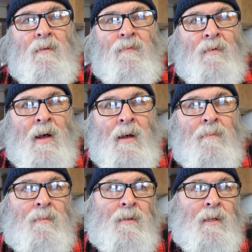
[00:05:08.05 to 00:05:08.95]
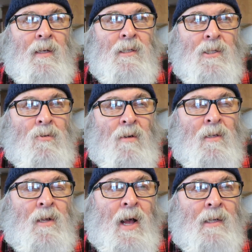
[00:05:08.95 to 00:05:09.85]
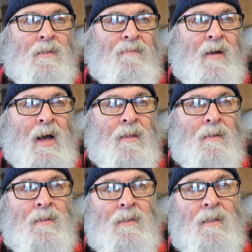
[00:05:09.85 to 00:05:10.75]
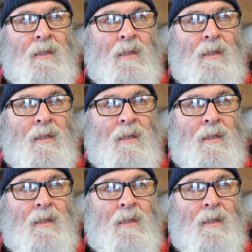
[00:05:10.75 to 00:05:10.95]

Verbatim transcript: from the Eastern Orthodox Fathers,